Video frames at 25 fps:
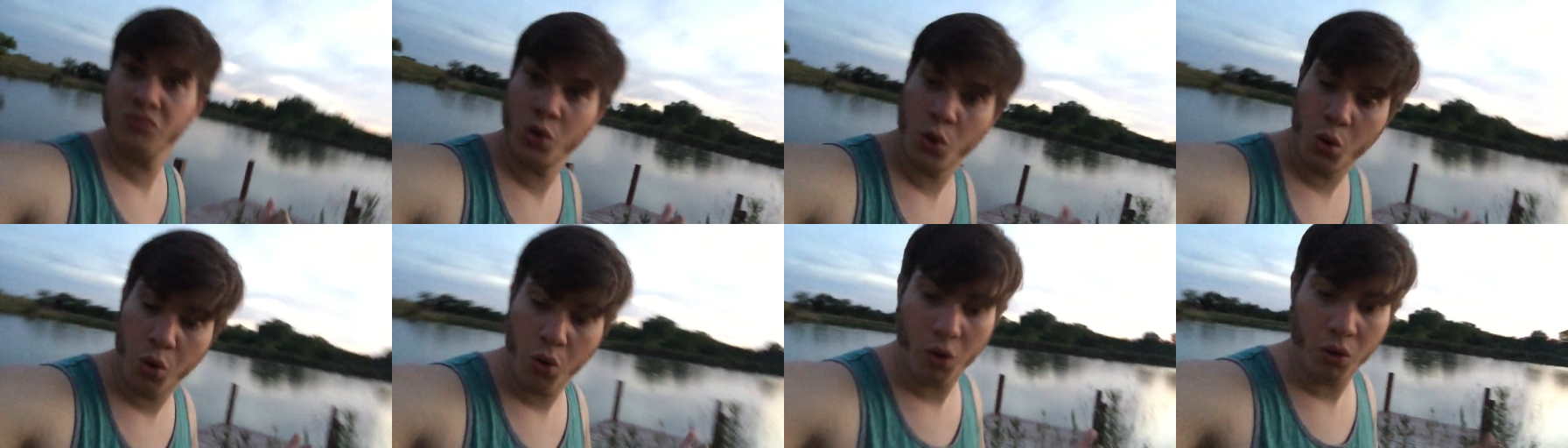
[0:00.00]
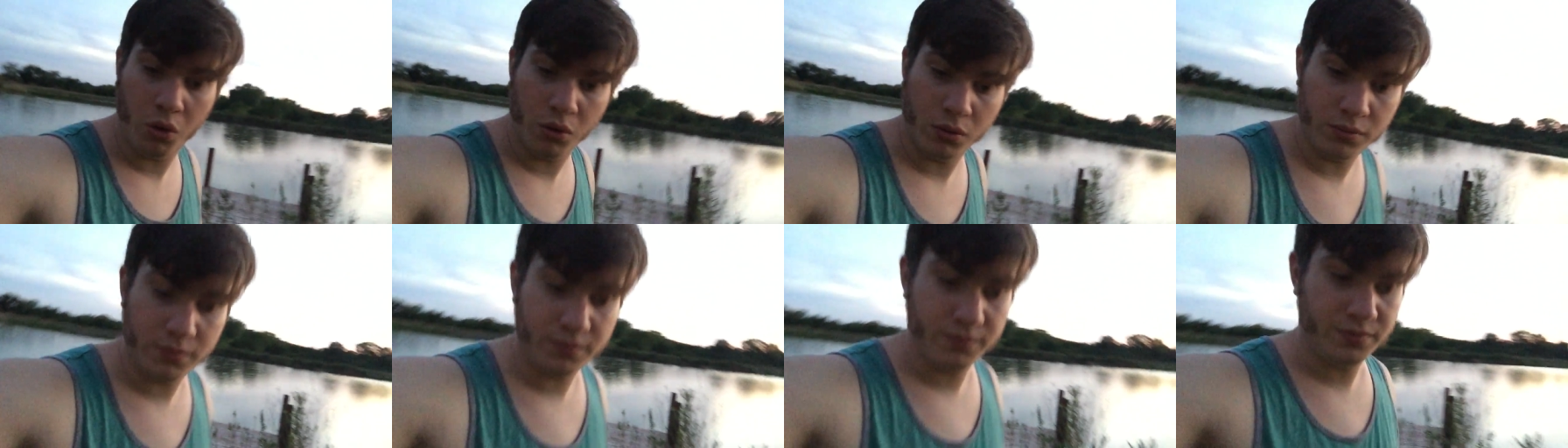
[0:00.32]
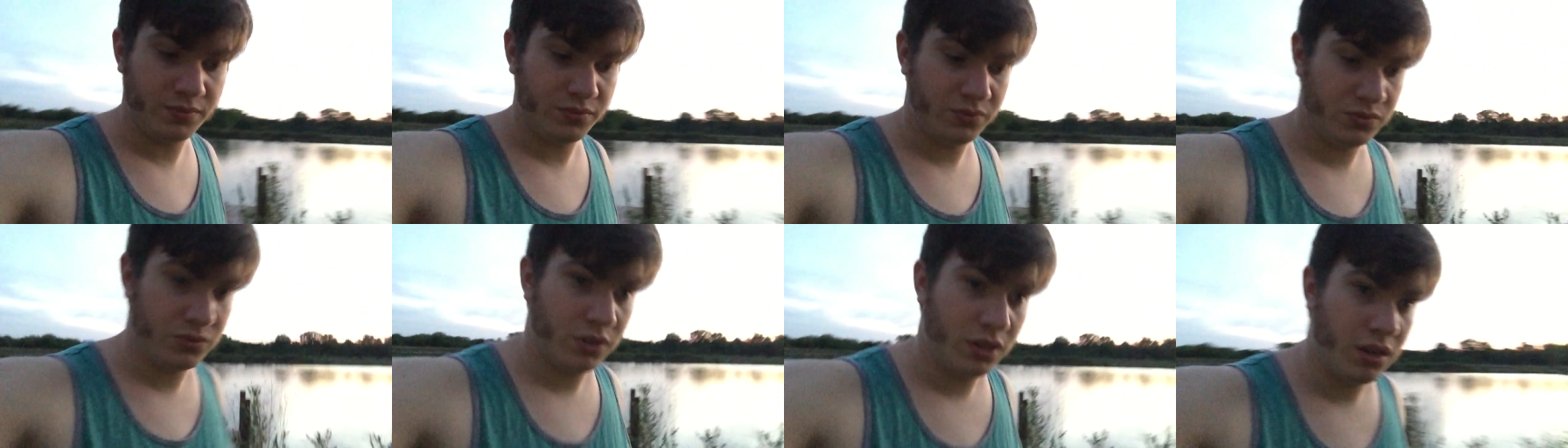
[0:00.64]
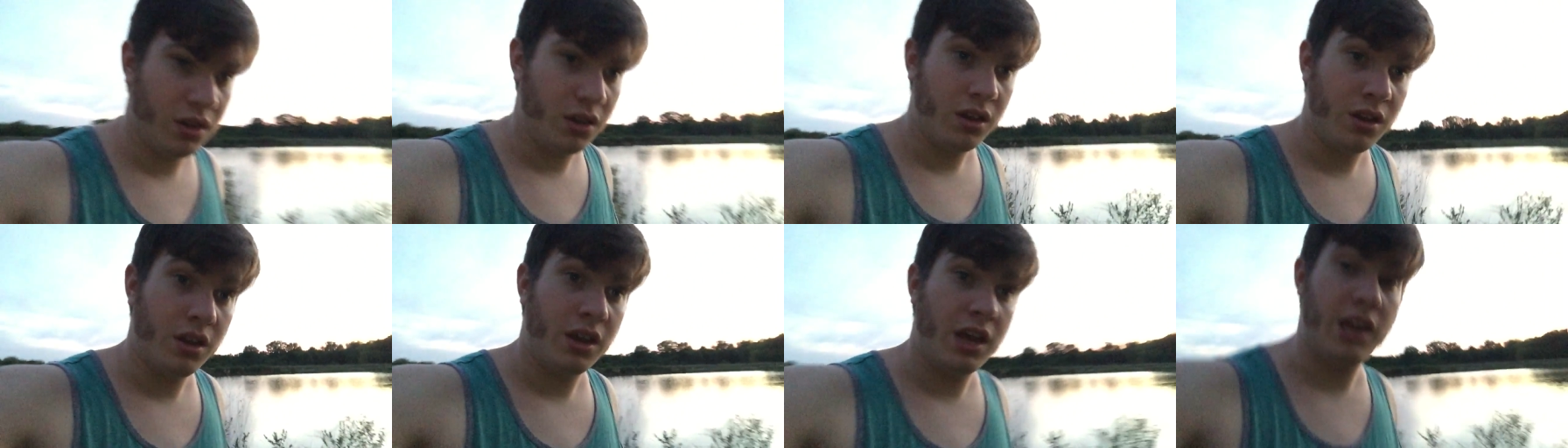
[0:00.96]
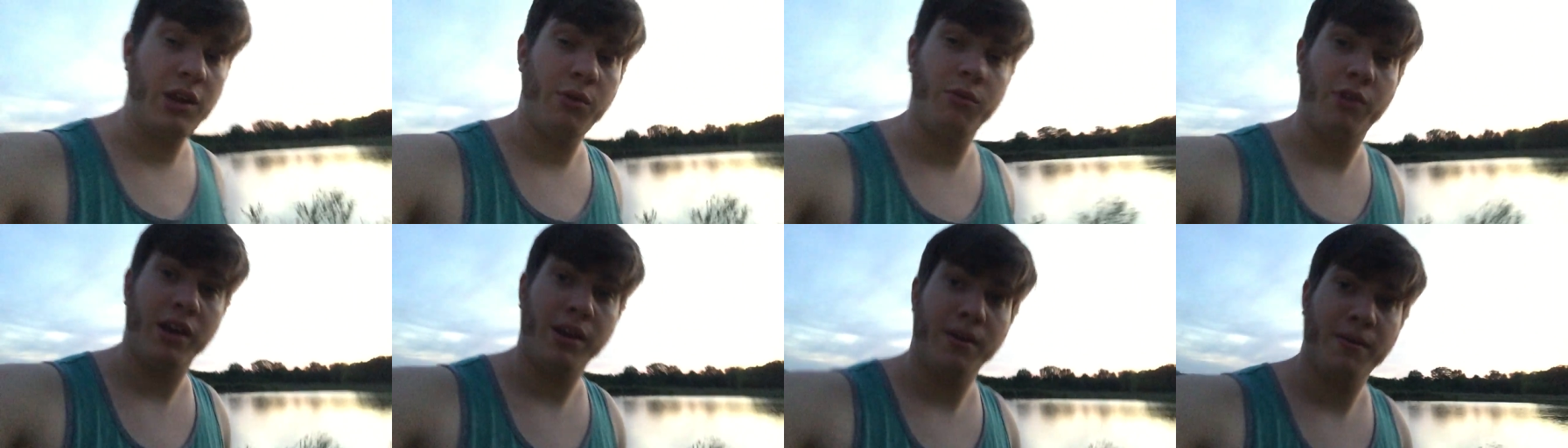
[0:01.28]
Cool.
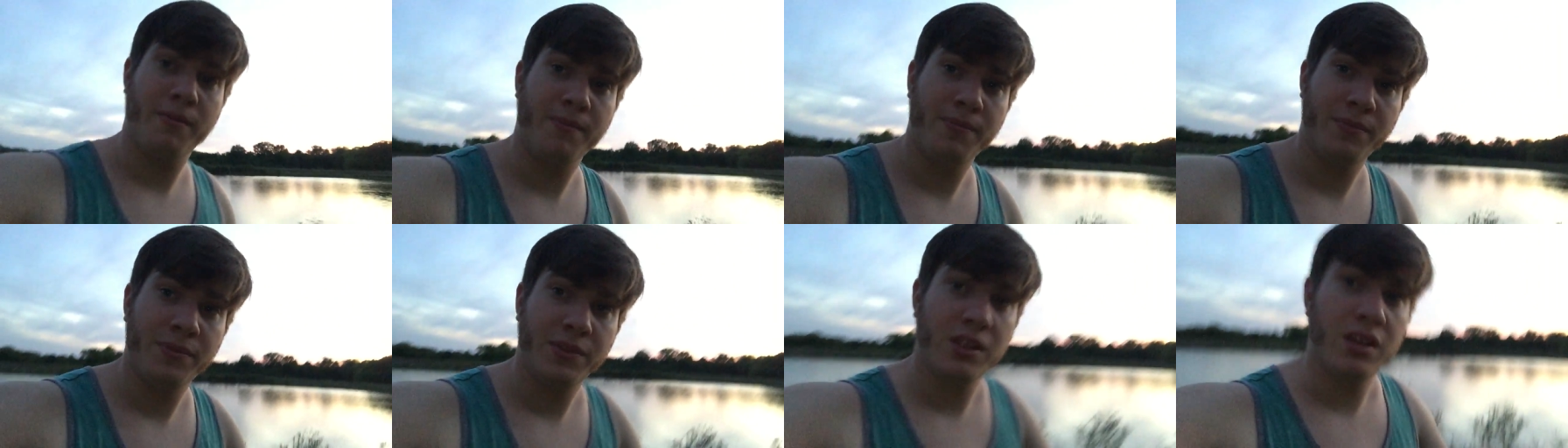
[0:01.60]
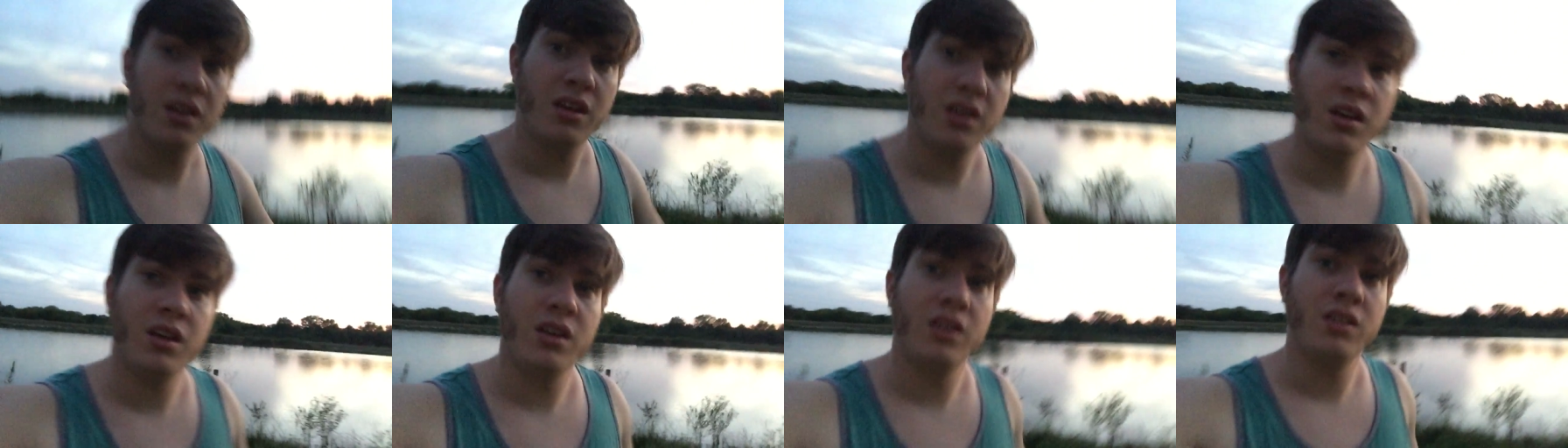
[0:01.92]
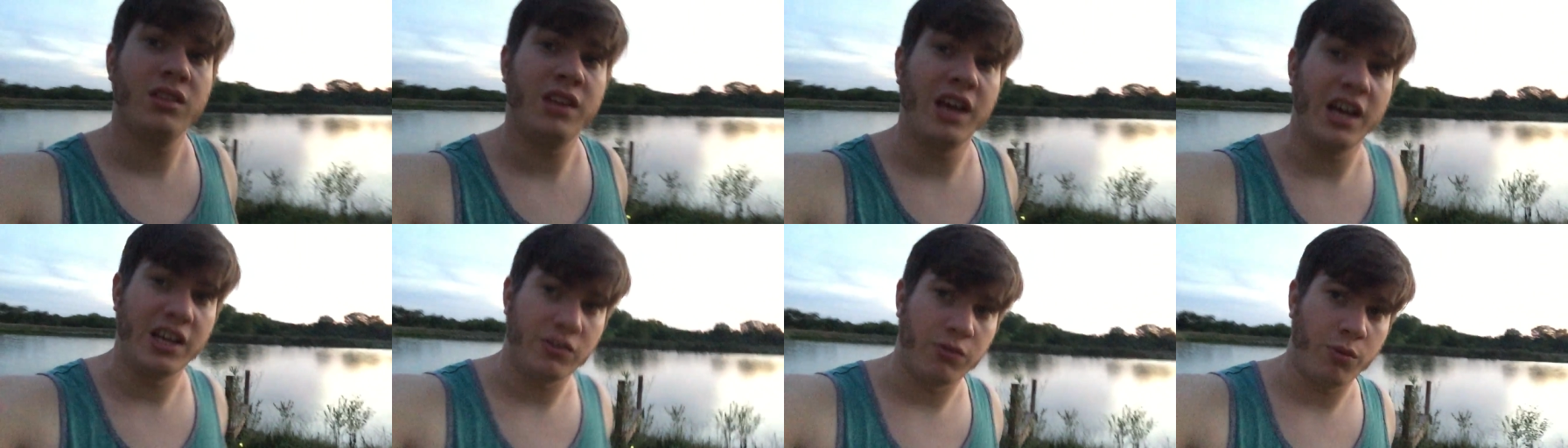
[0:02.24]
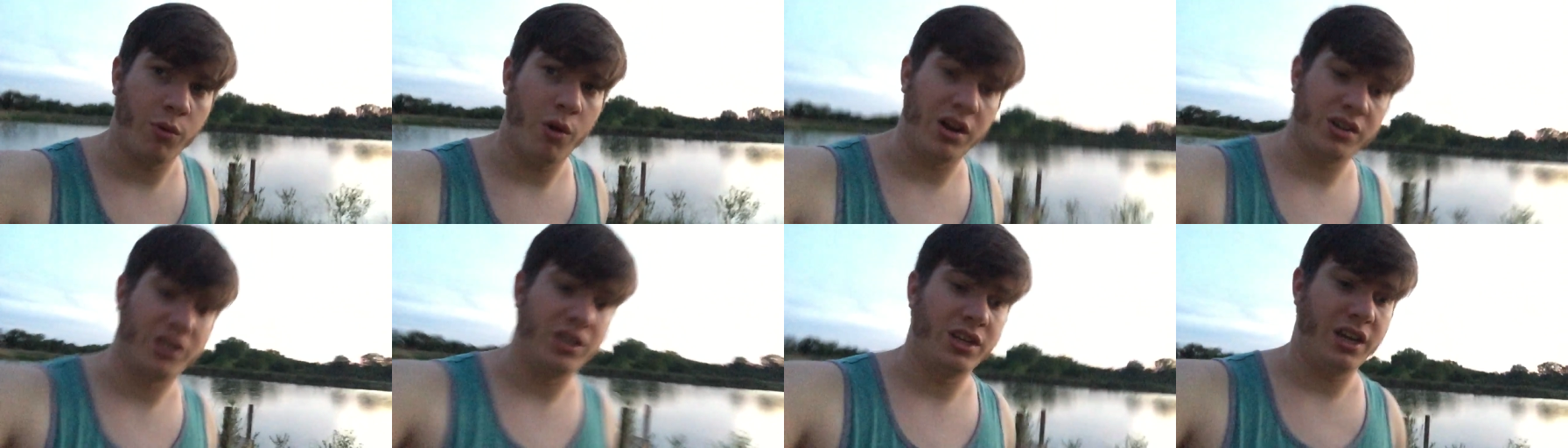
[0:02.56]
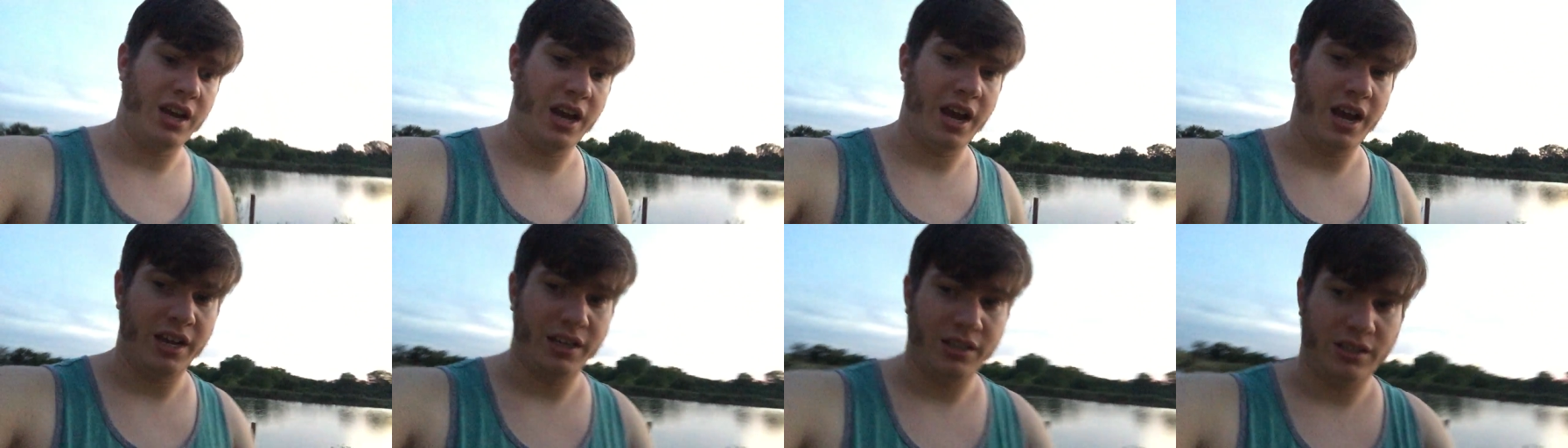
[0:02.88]
Anyway, thanks for
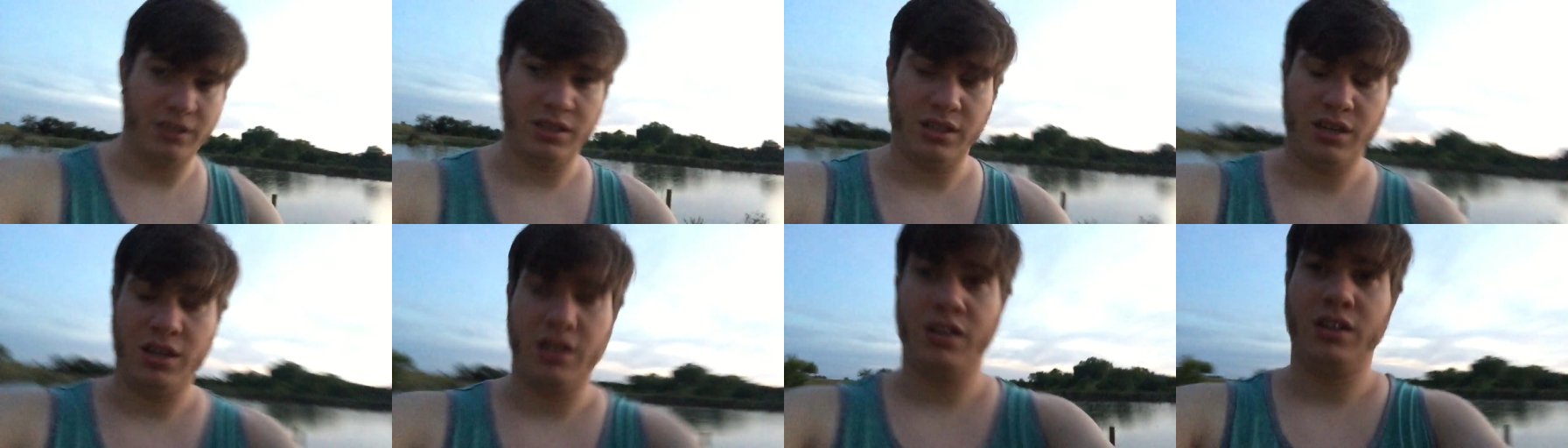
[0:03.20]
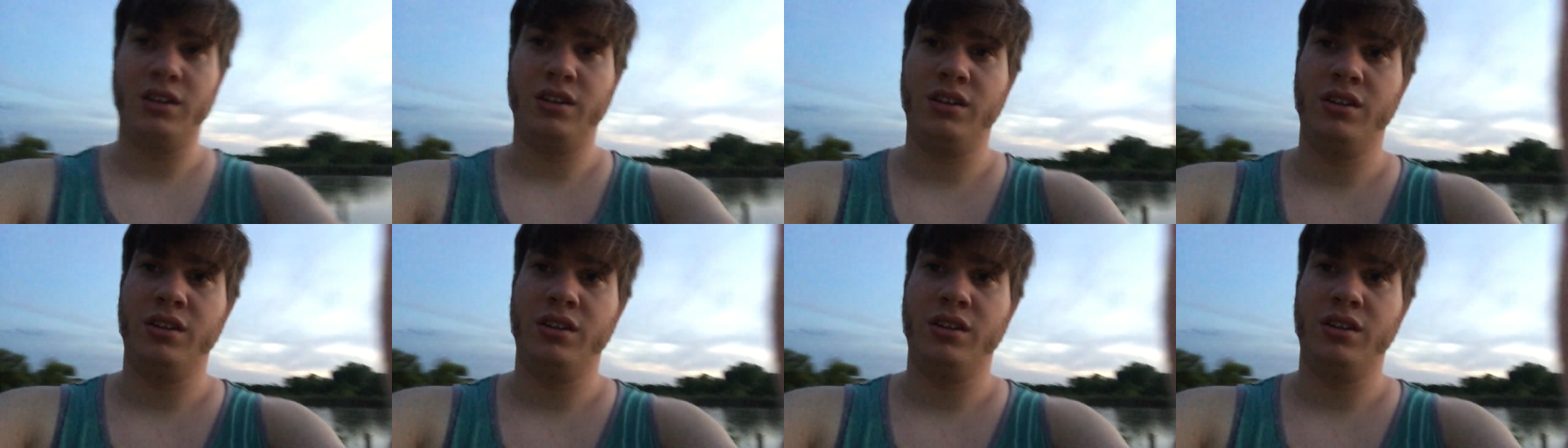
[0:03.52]
watching, guys.